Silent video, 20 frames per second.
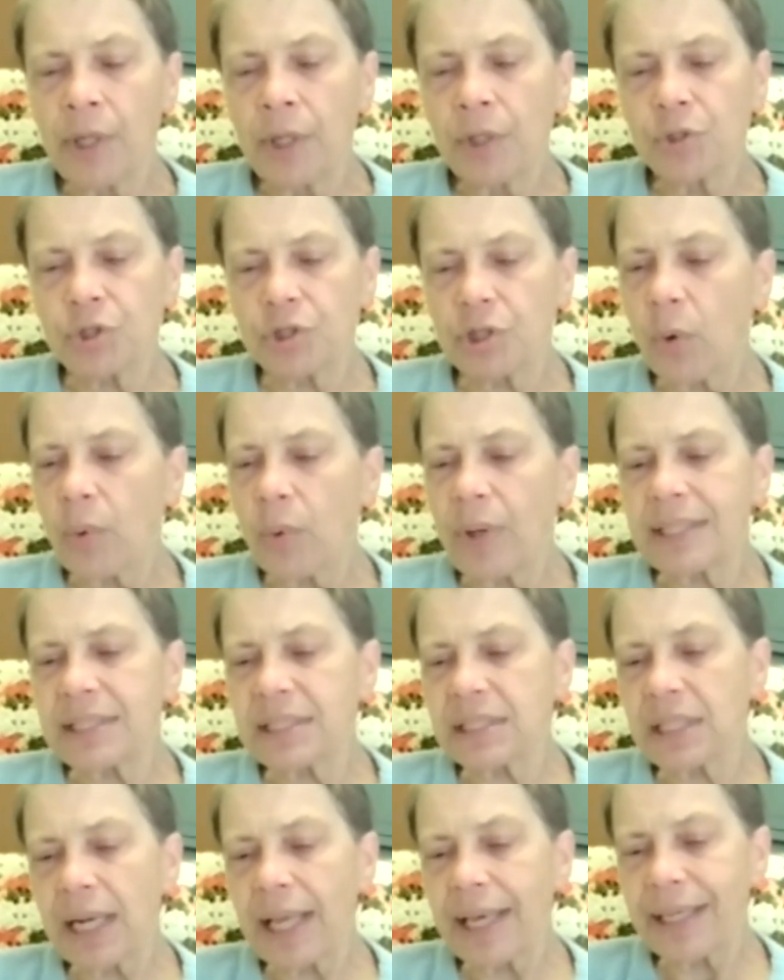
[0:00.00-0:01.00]
So
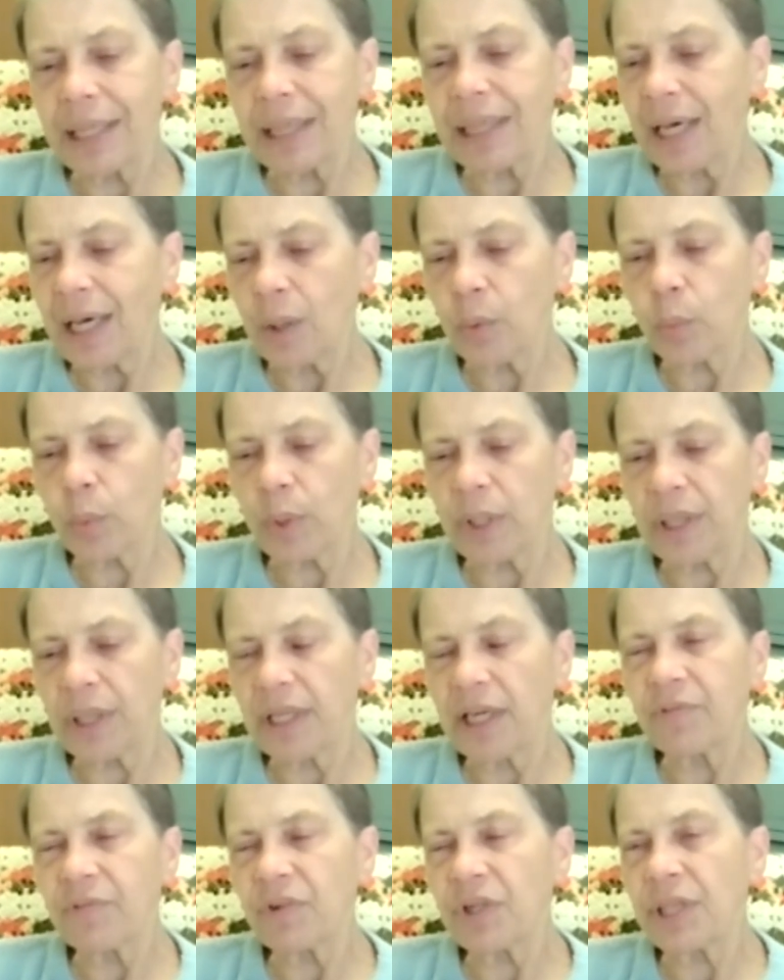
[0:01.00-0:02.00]
it's like that with
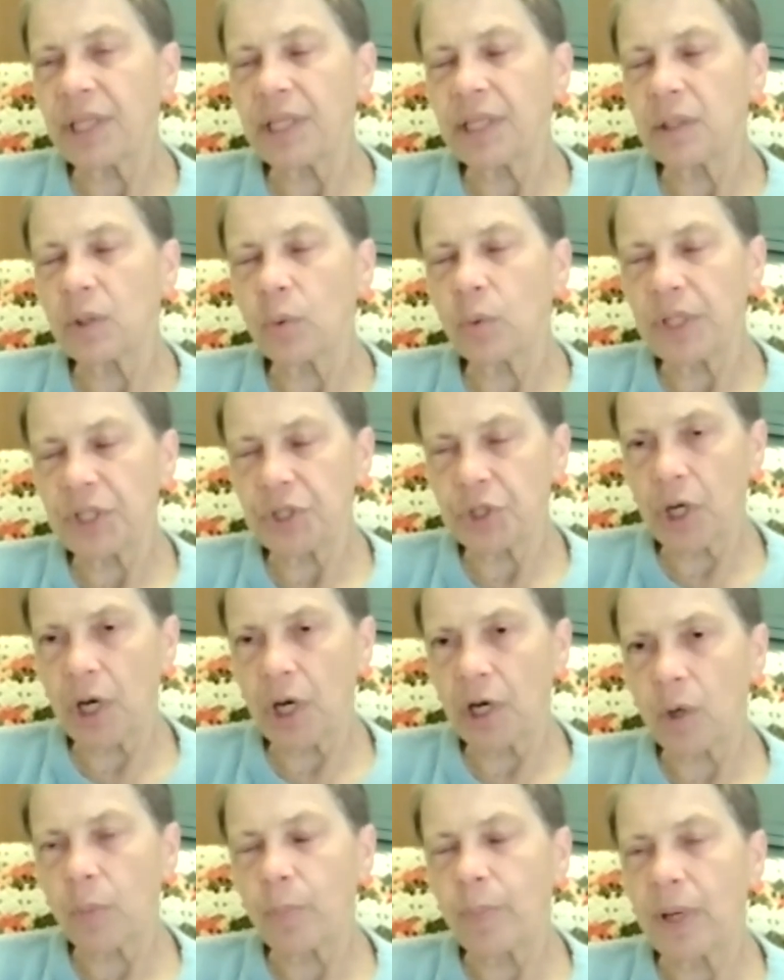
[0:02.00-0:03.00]
everything that we
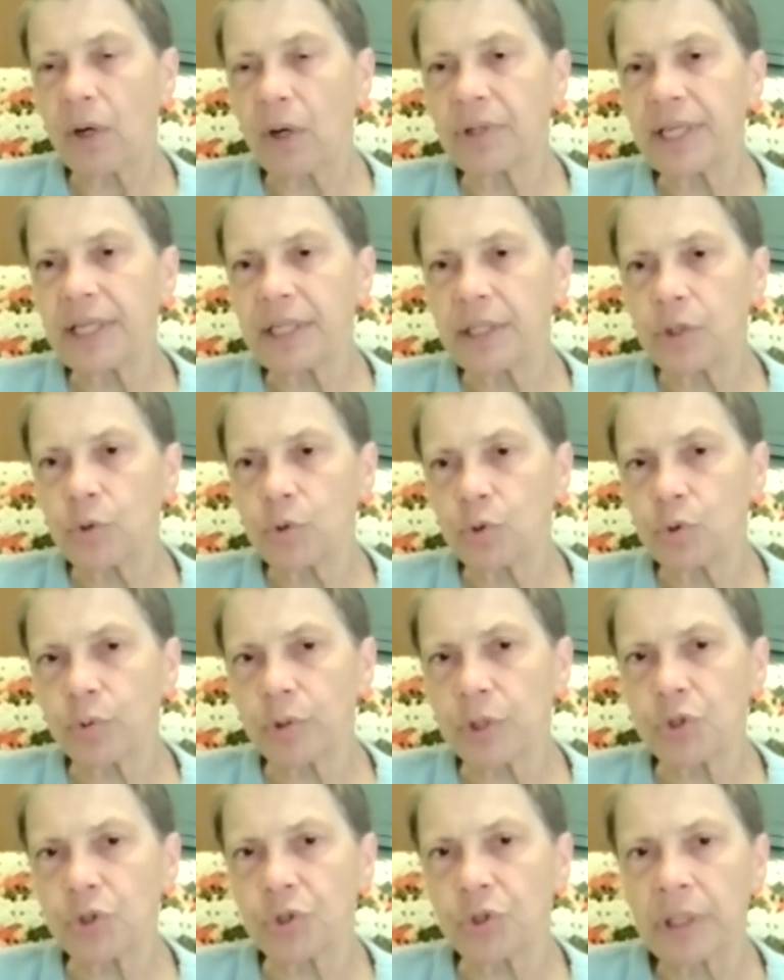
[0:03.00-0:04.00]
talk about in
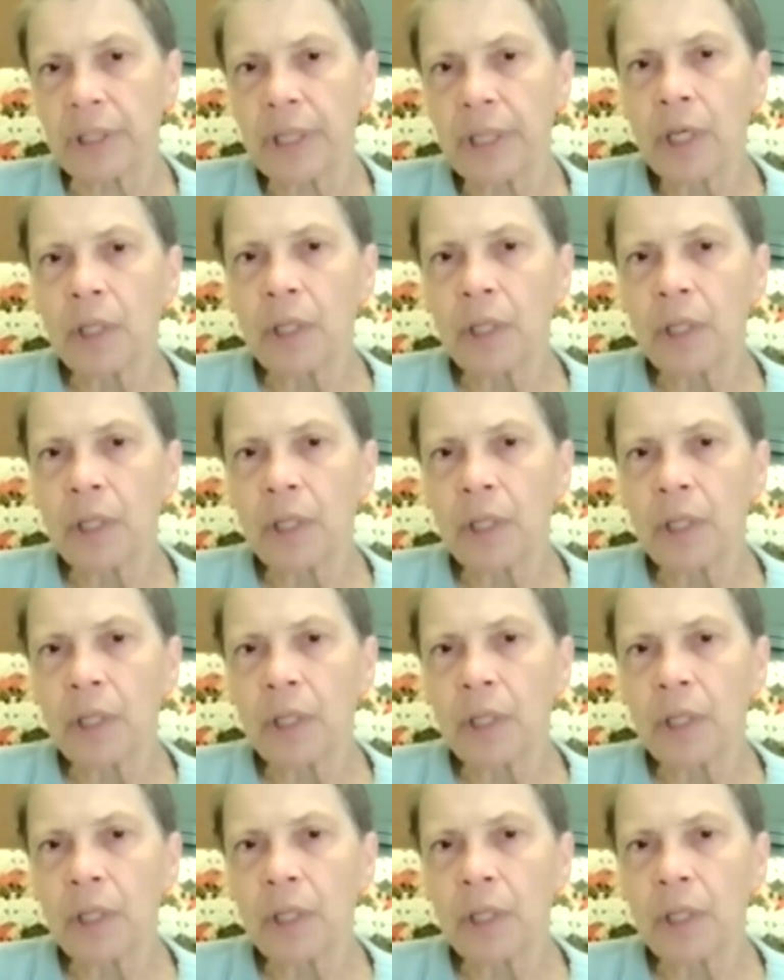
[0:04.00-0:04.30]
nutrition.